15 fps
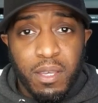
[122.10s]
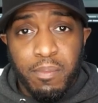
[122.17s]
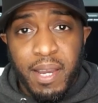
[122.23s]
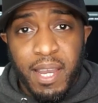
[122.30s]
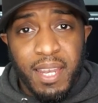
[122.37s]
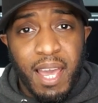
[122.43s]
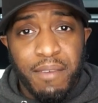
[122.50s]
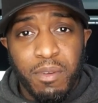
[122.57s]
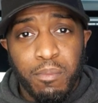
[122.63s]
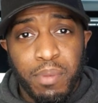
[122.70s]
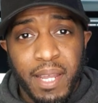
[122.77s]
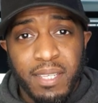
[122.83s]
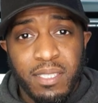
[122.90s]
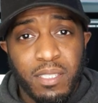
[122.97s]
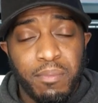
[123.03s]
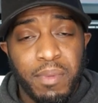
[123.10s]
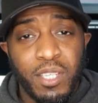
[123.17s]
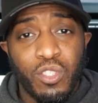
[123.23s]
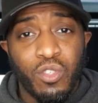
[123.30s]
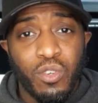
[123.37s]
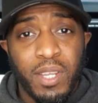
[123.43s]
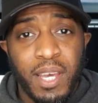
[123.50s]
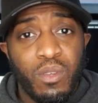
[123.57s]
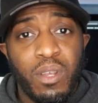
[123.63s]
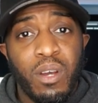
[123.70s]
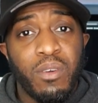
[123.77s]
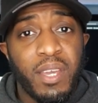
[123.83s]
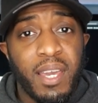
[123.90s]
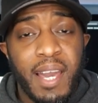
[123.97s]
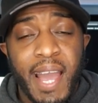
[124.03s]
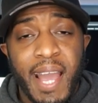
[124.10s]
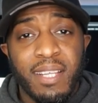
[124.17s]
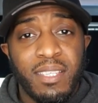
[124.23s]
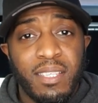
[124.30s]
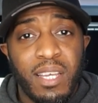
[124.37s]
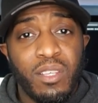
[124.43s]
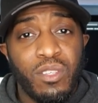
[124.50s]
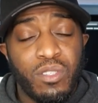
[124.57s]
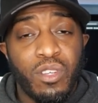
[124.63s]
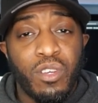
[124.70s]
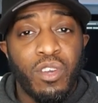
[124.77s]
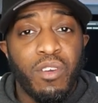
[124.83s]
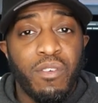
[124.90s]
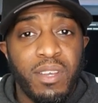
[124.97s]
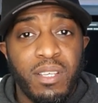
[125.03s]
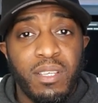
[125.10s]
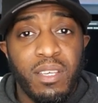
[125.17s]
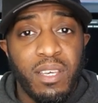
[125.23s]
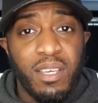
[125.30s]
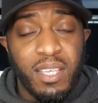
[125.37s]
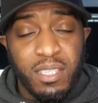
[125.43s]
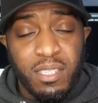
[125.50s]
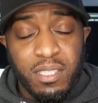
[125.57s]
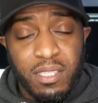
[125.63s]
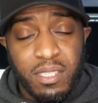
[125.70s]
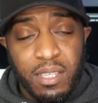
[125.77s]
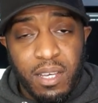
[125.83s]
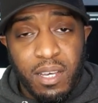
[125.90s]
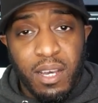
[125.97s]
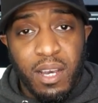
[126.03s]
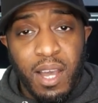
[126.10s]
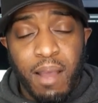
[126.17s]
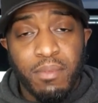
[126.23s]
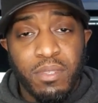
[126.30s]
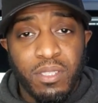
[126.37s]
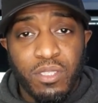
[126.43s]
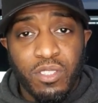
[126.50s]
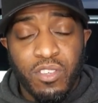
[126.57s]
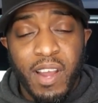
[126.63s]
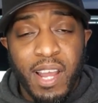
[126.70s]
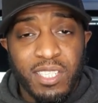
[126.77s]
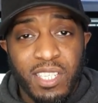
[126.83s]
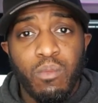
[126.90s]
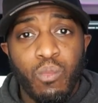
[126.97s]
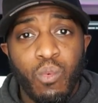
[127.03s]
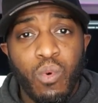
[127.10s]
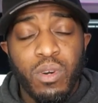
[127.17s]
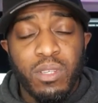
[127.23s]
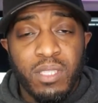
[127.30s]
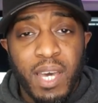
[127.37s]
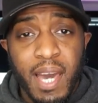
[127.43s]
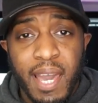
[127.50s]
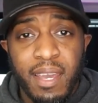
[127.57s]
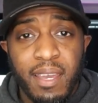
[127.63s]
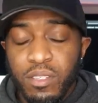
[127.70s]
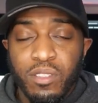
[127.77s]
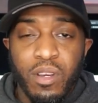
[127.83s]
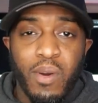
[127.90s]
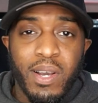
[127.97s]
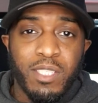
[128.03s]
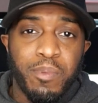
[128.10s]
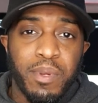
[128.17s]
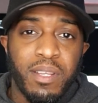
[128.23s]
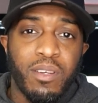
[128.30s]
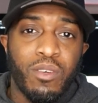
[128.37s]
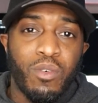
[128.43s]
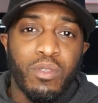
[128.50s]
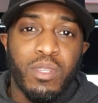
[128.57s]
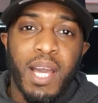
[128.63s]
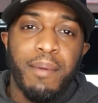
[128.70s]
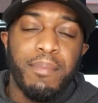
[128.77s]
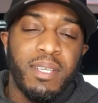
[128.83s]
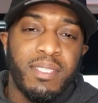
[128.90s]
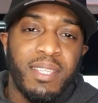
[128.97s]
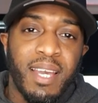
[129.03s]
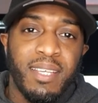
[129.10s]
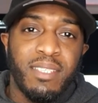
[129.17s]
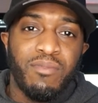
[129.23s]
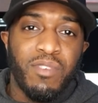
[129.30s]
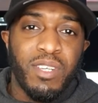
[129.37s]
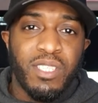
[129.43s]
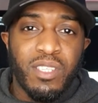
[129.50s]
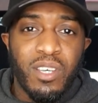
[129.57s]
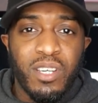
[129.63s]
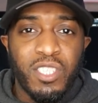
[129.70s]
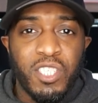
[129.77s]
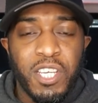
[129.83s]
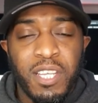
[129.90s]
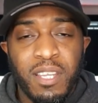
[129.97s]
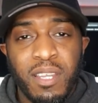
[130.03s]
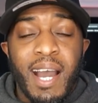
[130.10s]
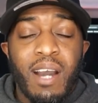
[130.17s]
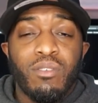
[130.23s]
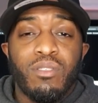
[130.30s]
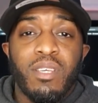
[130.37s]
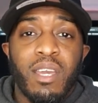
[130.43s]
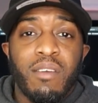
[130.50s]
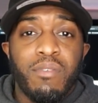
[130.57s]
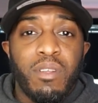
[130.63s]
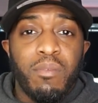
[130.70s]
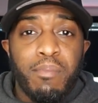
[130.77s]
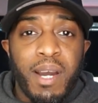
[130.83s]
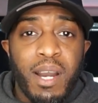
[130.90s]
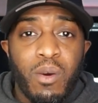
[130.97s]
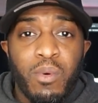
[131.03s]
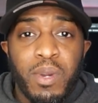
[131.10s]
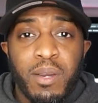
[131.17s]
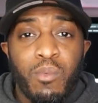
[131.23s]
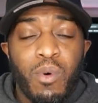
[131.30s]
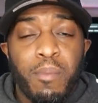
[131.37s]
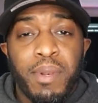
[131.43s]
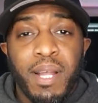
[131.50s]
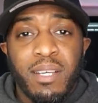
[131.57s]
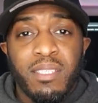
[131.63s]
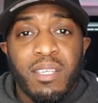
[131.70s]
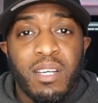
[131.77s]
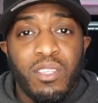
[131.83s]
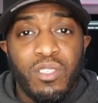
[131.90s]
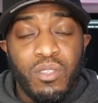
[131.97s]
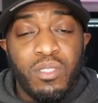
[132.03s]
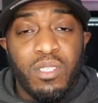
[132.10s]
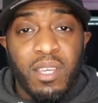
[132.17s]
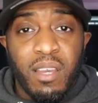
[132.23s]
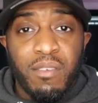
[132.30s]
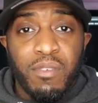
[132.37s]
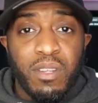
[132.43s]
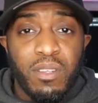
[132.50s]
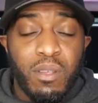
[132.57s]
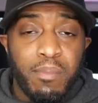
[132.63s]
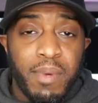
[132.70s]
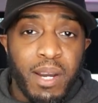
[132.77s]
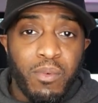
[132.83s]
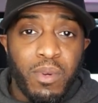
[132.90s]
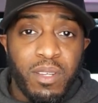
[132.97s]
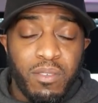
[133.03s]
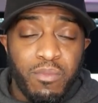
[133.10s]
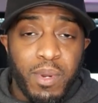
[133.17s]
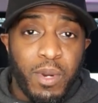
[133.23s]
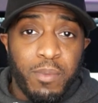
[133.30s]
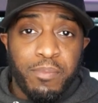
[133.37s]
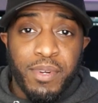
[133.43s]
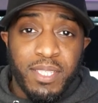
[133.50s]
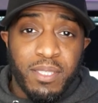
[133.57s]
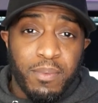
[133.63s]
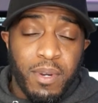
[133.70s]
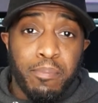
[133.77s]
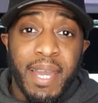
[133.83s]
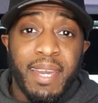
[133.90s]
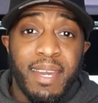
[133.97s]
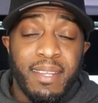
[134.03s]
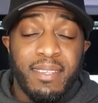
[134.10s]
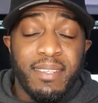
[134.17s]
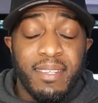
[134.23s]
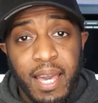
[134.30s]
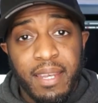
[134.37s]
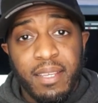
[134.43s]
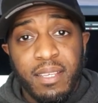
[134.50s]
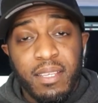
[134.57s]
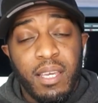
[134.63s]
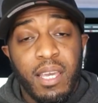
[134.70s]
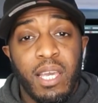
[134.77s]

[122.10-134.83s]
think about and have in place to make sure that you don't get hacked and that your security is up to scratch watertight. So I spent a good couple of days researching how to get rid of malware, what plugins I can use to get rid of the malware in the WordPress backend. And it,